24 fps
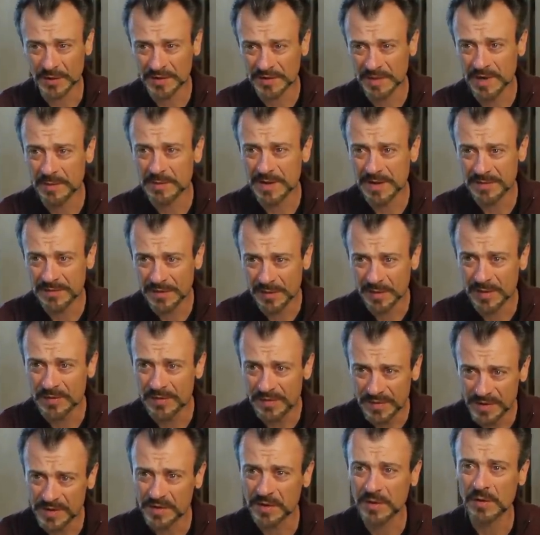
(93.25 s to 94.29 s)
It's going to be a very
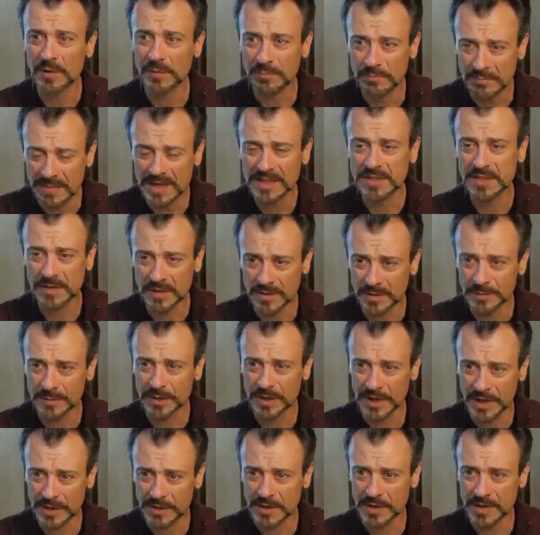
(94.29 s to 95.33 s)
physical, muscular
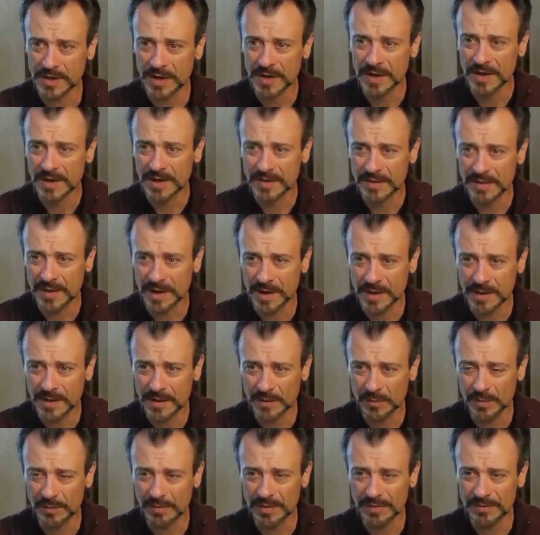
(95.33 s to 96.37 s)
production that I
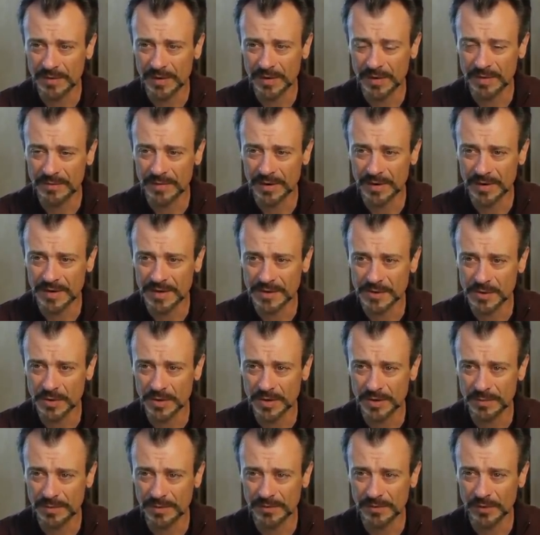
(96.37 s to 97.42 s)
think will be very, very
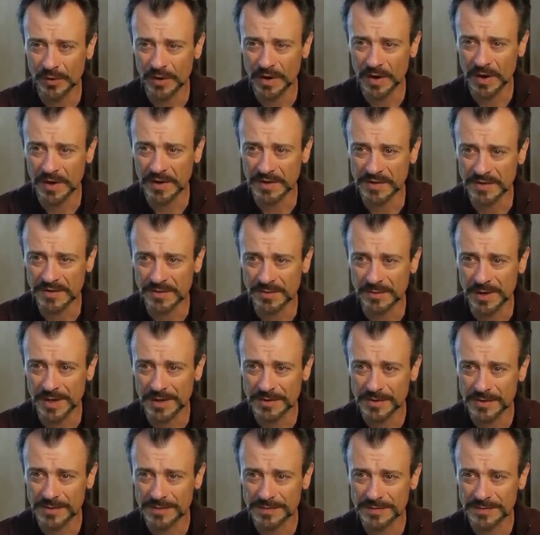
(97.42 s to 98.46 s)
enjoyable for an audience to watch.